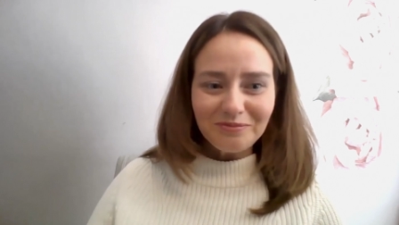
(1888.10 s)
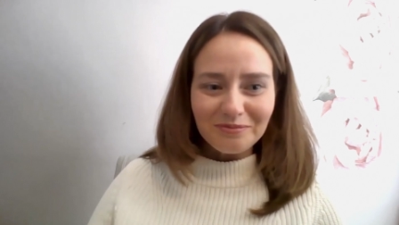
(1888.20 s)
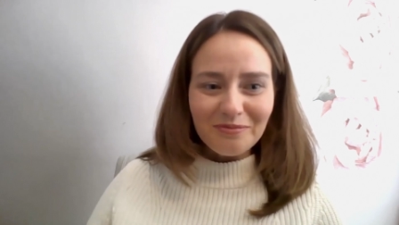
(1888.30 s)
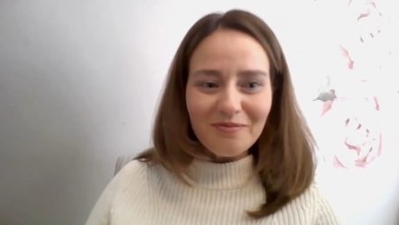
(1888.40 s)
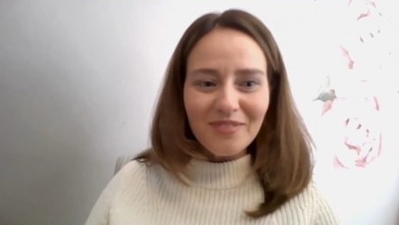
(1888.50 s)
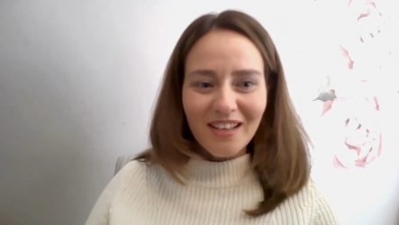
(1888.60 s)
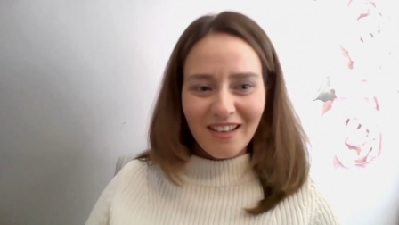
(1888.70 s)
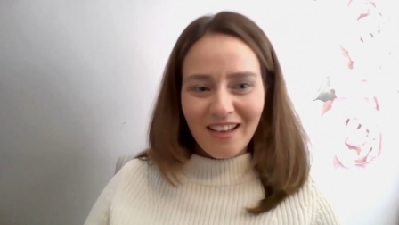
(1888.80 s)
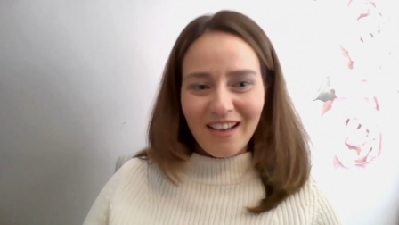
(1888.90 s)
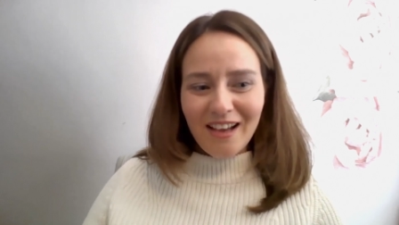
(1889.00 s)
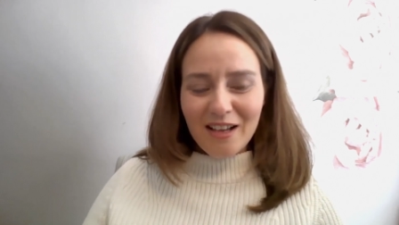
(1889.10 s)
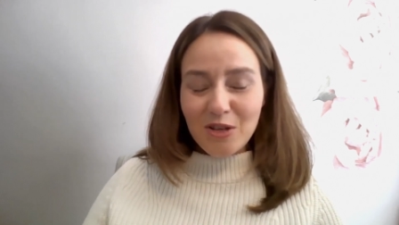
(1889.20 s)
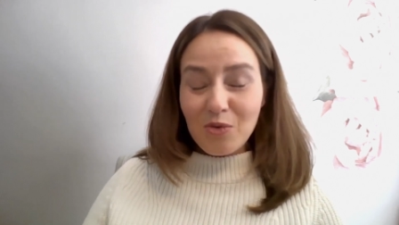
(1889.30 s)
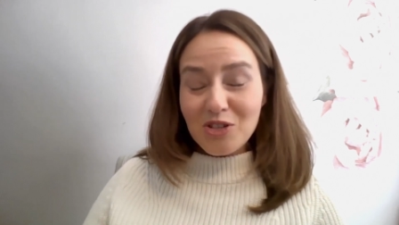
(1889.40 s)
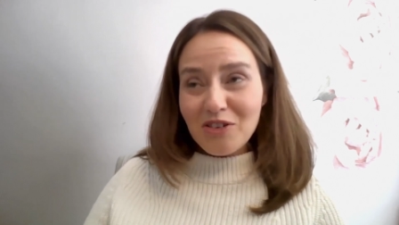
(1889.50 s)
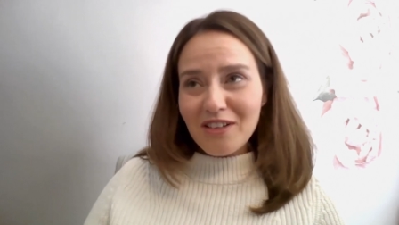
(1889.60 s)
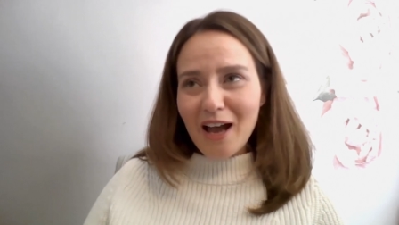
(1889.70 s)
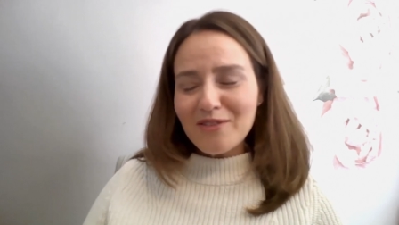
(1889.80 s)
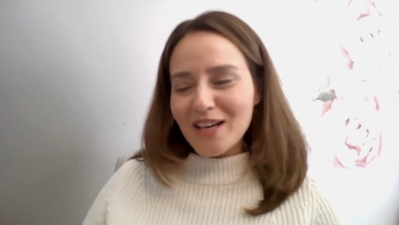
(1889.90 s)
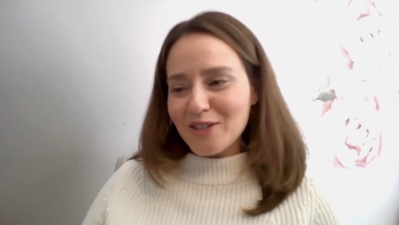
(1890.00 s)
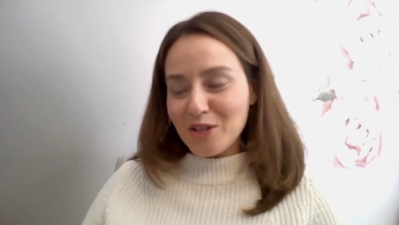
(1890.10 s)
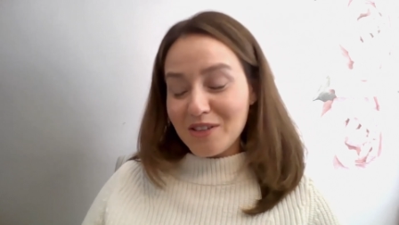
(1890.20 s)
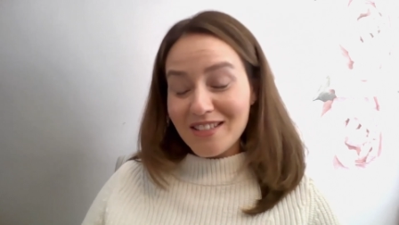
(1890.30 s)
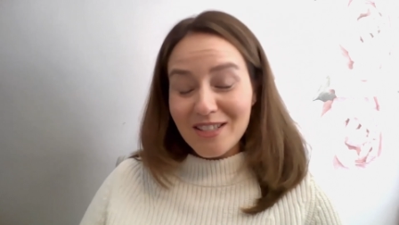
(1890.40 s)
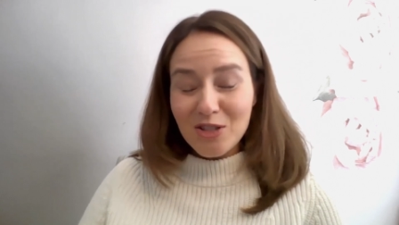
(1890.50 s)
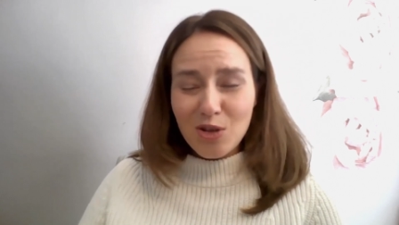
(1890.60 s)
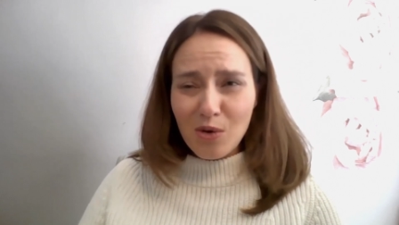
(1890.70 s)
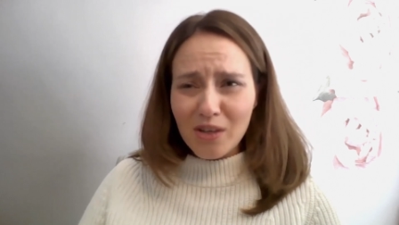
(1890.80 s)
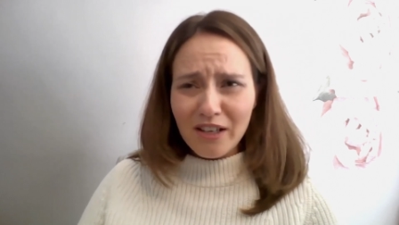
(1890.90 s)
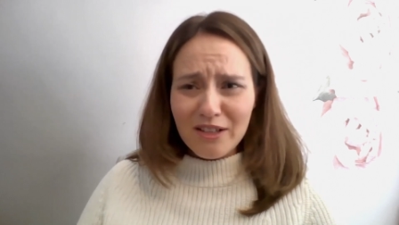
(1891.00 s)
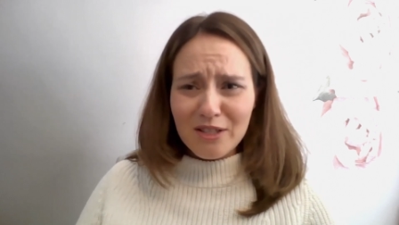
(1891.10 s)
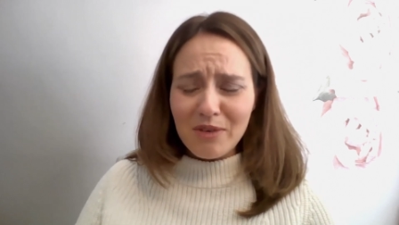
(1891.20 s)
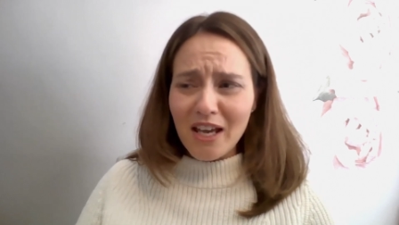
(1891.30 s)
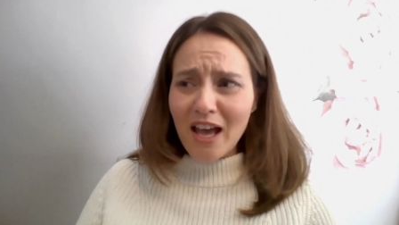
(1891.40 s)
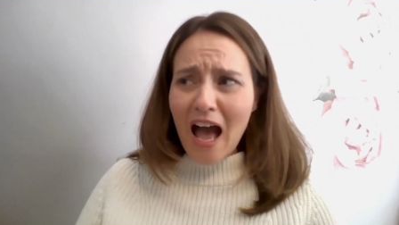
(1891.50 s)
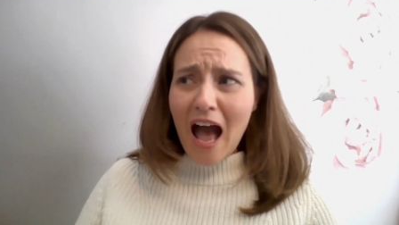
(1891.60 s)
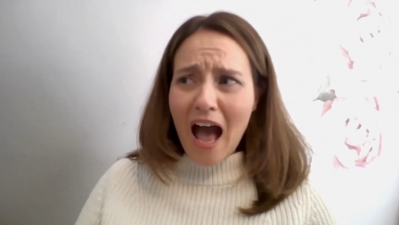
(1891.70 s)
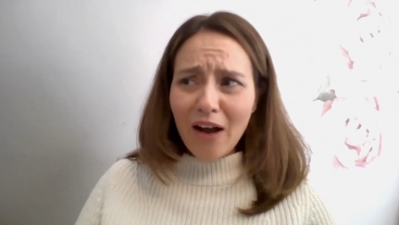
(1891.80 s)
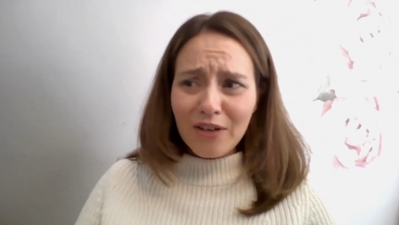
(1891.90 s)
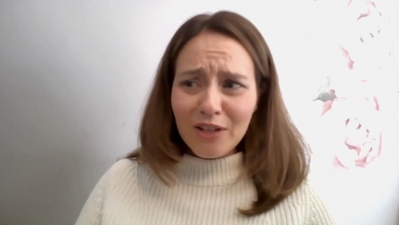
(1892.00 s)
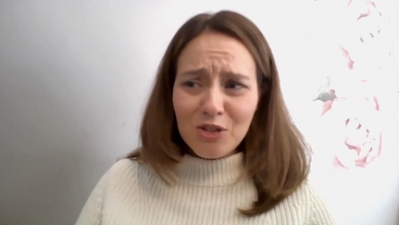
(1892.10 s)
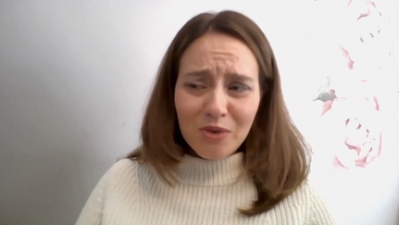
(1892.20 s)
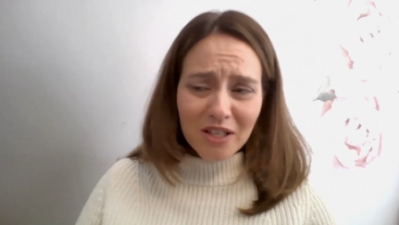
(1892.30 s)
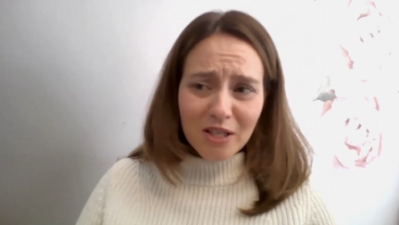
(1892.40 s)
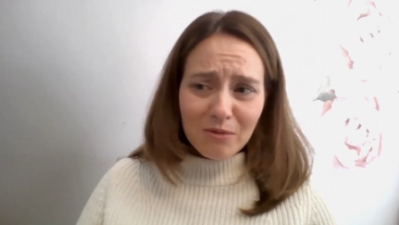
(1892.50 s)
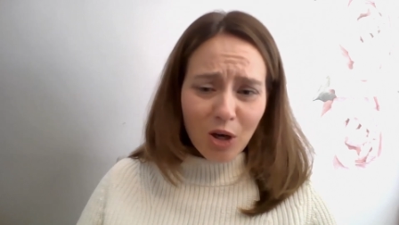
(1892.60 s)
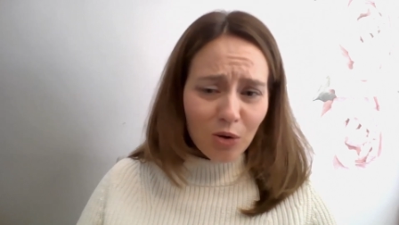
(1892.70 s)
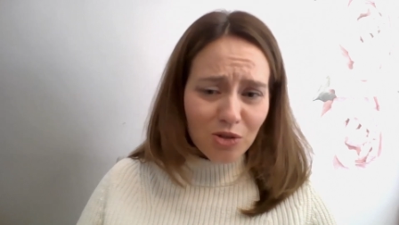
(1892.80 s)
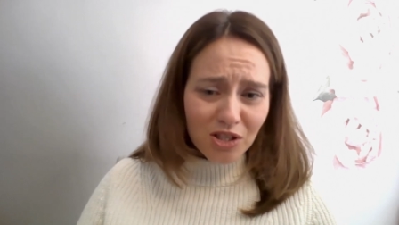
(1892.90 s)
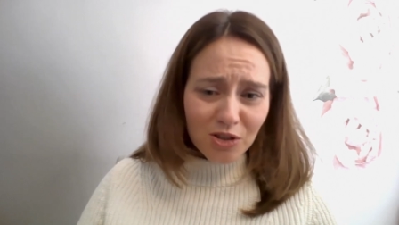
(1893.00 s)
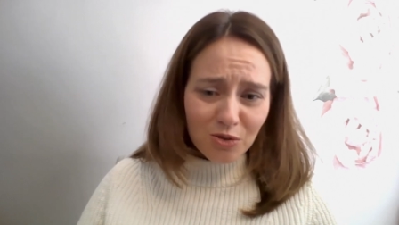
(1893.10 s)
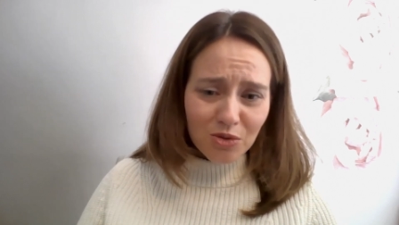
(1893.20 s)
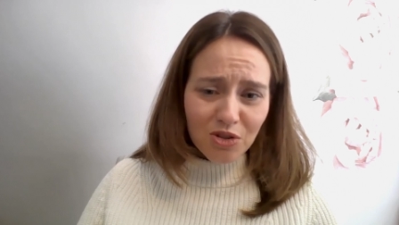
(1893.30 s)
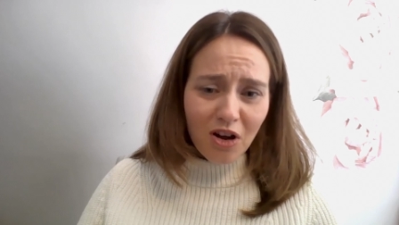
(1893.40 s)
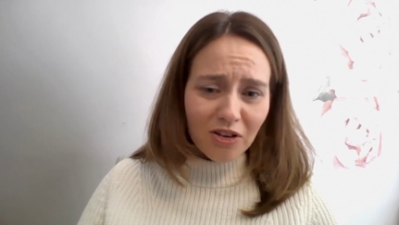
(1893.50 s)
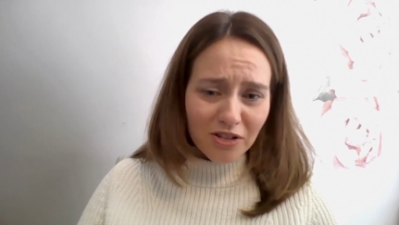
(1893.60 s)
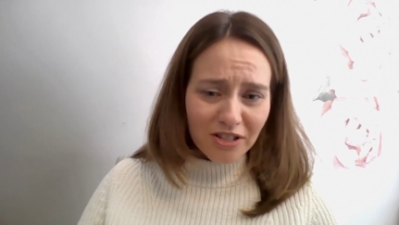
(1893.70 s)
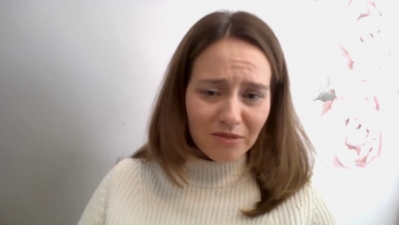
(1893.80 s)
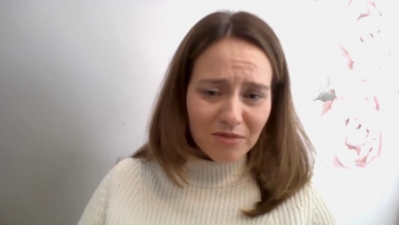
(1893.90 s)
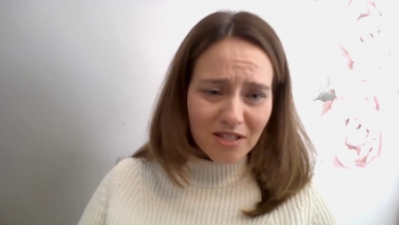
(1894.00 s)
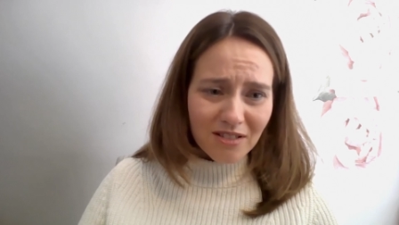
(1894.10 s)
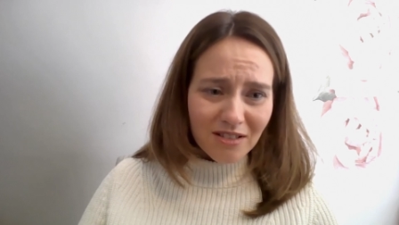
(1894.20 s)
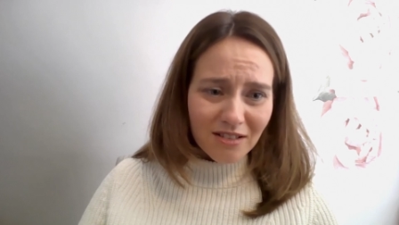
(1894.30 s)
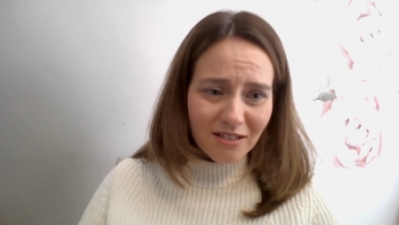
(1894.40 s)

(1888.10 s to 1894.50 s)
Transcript: So Cheryl, I have to ask you because this is so hilarious to me. How did you end up coaching two soccer teams?